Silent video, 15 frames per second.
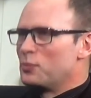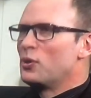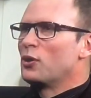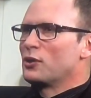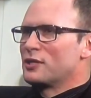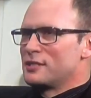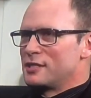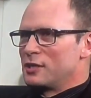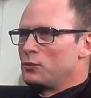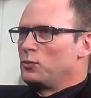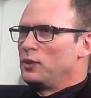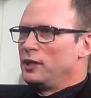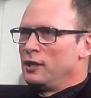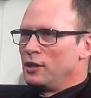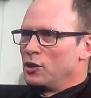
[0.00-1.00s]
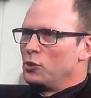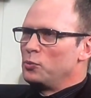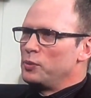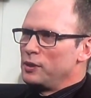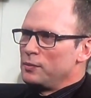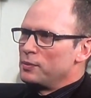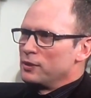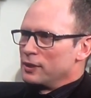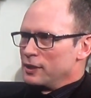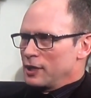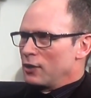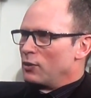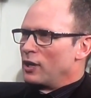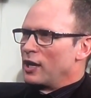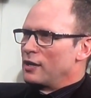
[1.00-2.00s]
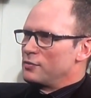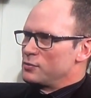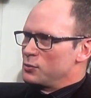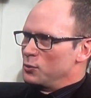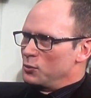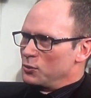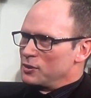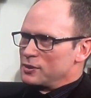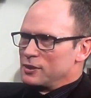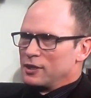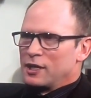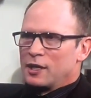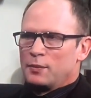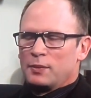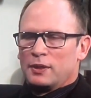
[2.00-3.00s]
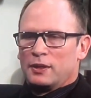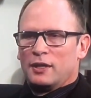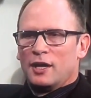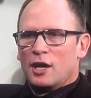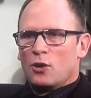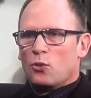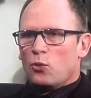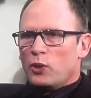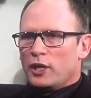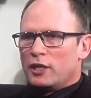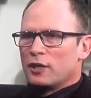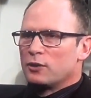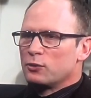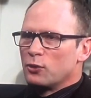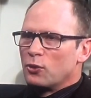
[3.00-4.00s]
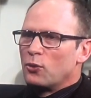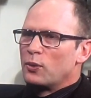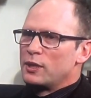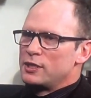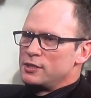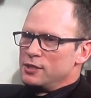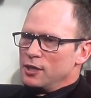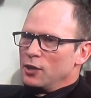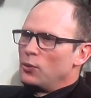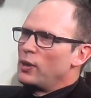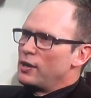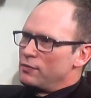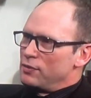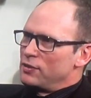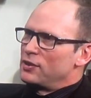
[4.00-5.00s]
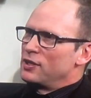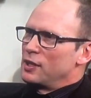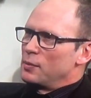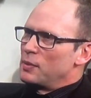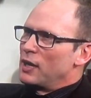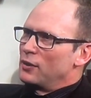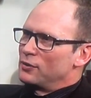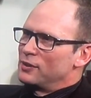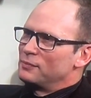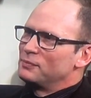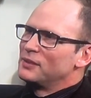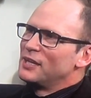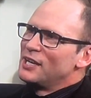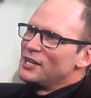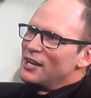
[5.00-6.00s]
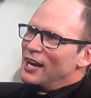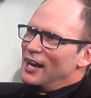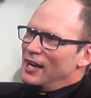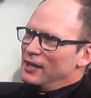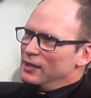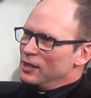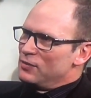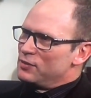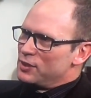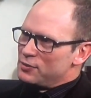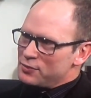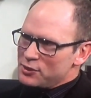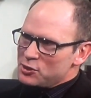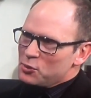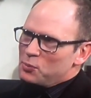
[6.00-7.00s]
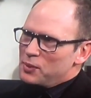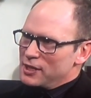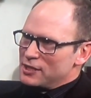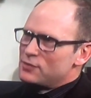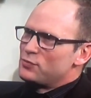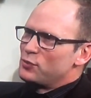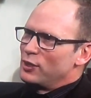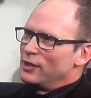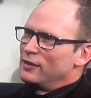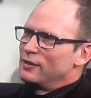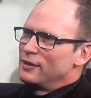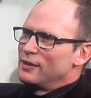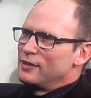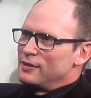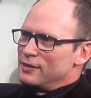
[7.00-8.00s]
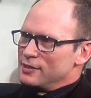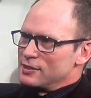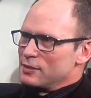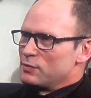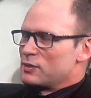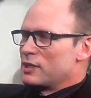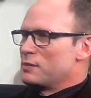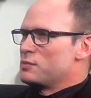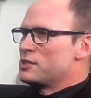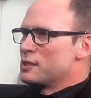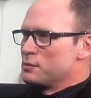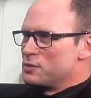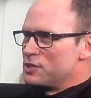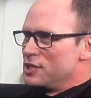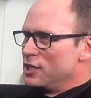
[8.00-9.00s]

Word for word: of the book, is that we know people in our lives all the time, and we don't always know everything about them. And even if it's your best friend, there's sometimes some